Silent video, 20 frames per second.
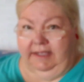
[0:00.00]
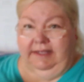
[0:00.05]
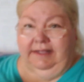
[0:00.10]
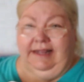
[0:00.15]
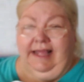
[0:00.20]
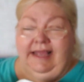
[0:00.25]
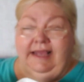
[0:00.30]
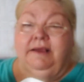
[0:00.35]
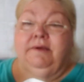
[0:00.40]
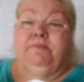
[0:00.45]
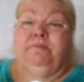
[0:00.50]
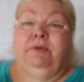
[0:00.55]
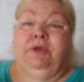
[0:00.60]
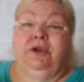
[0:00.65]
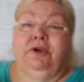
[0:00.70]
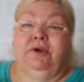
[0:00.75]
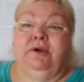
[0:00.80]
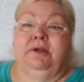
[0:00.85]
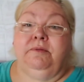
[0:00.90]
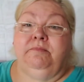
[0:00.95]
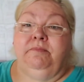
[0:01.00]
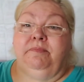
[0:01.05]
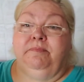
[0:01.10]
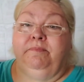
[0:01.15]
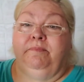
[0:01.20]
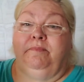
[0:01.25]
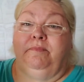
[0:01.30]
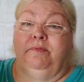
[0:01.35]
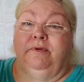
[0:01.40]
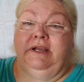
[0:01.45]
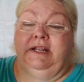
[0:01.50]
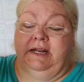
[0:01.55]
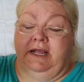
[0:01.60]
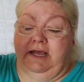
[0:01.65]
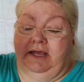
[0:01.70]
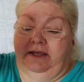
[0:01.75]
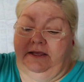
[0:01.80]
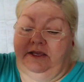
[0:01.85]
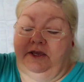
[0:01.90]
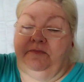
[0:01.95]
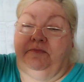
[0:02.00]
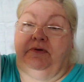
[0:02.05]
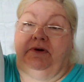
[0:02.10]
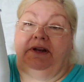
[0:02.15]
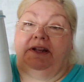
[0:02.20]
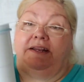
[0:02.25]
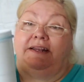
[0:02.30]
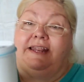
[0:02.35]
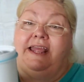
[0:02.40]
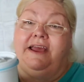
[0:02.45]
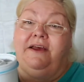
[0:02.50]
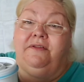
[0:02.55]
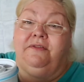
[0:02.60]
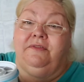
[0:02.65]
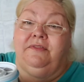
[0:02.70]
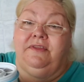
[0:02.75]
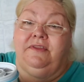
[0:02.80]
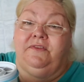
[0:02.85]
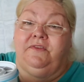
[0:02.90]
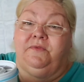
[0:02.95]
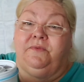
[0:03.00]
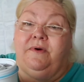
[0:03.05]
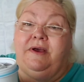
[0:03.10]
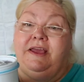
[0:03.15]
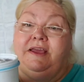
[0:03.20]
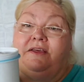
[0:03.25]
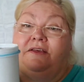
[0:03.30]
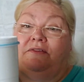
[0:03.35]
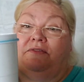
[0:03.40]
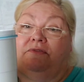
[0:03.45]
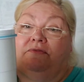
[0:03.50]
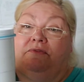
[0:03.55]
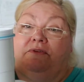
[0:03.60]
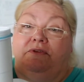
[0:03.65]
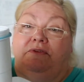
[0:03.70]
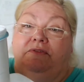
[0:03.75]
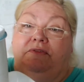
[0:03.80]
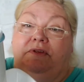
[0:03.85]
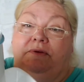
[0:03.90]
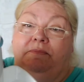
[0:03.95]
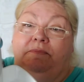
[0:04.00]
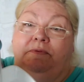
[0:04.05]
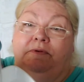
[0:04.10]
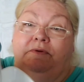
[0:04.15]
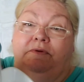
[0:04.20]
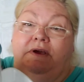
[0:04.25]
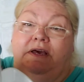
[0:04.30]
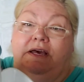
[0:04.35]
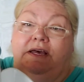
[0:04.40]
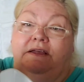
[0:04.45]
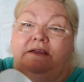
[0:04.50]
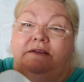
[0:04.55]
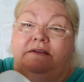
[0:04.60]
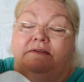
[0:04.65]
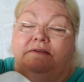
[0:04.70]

like PUR and Brita, you put it down this way through the puka.